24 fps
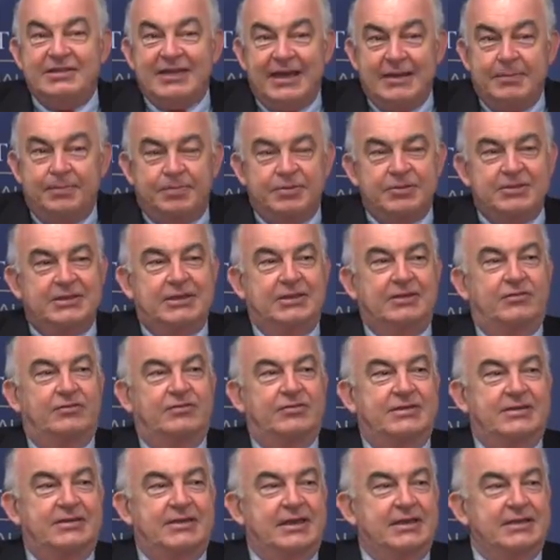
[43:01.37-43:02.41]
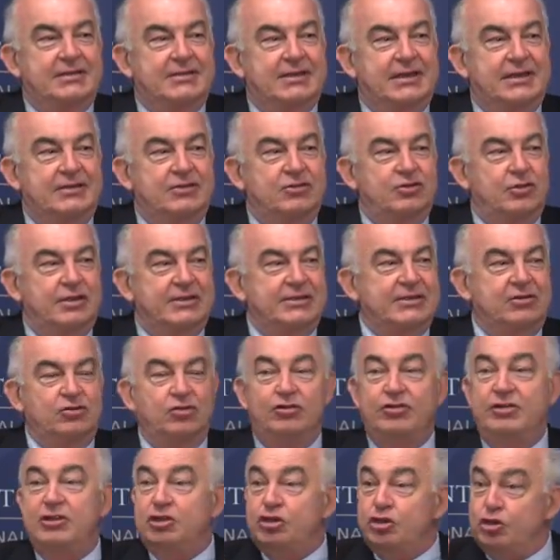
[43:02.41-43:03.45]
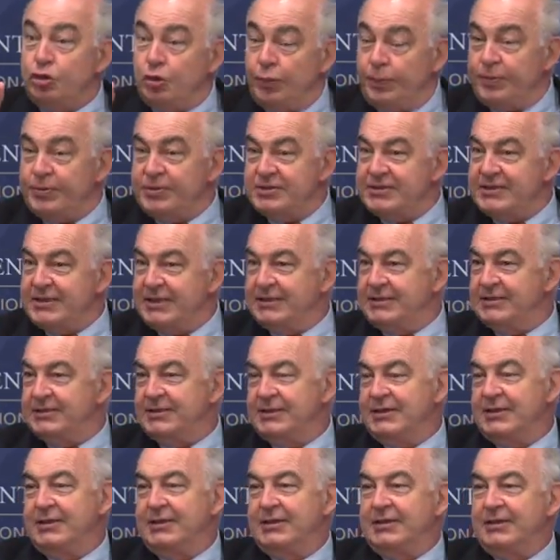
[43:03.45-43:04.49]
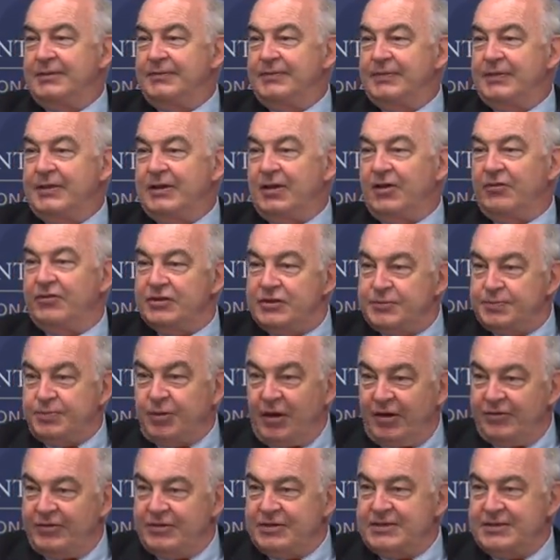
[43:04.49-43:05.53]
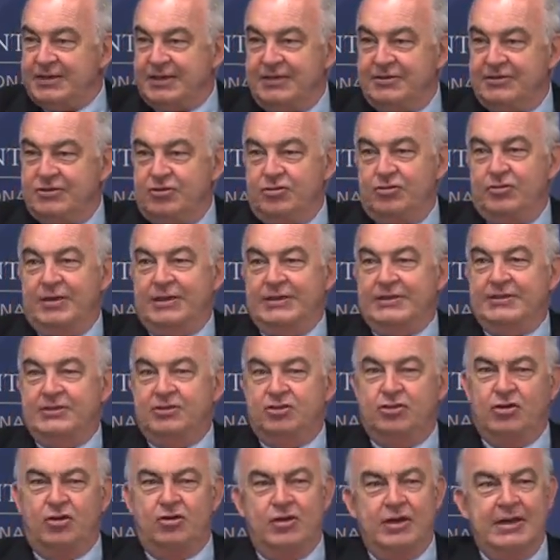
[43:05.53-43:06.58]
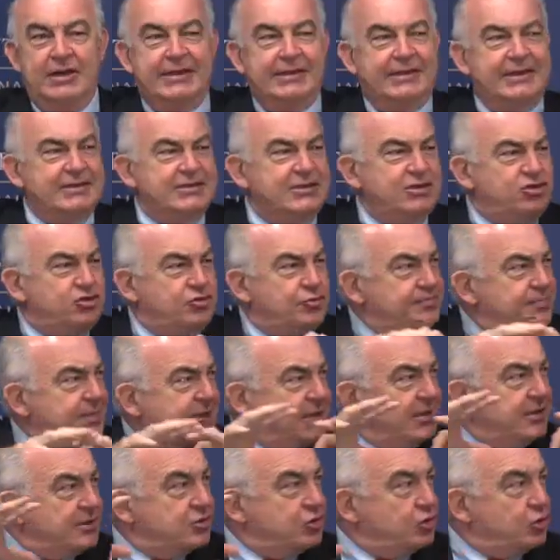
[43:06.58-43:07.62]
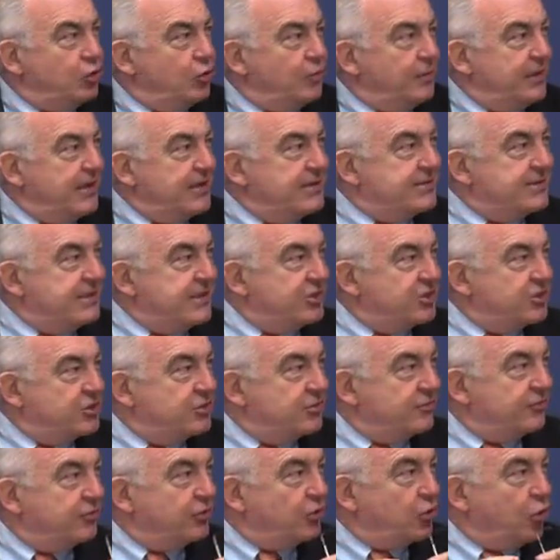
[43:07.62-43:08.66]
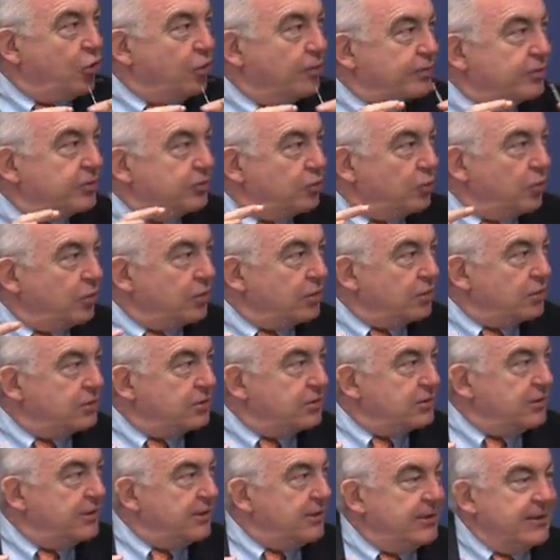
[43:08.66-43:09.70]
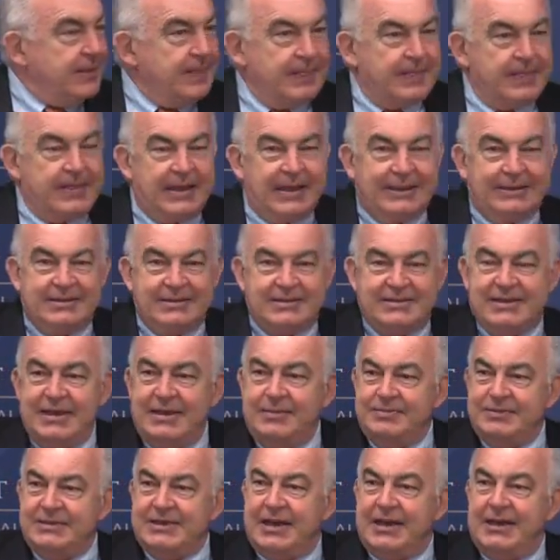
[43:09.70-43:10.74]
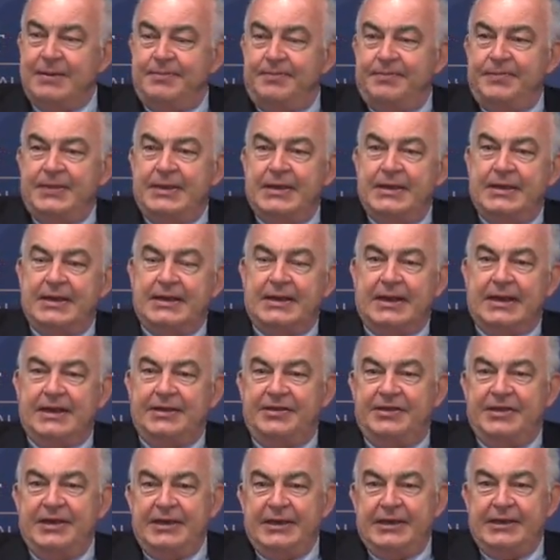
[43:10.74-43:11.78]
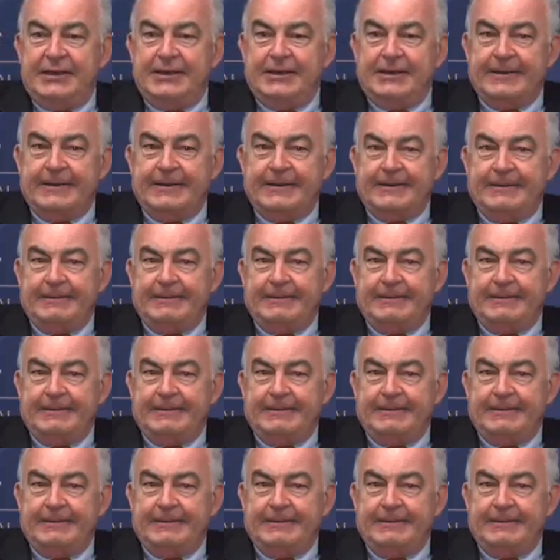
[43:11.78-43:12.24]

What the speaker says: 10% of its sales are in the U.S. and only 2% of its profits are in the U.S. So there's a tremendous globalization of the corporate world. At the same time, I think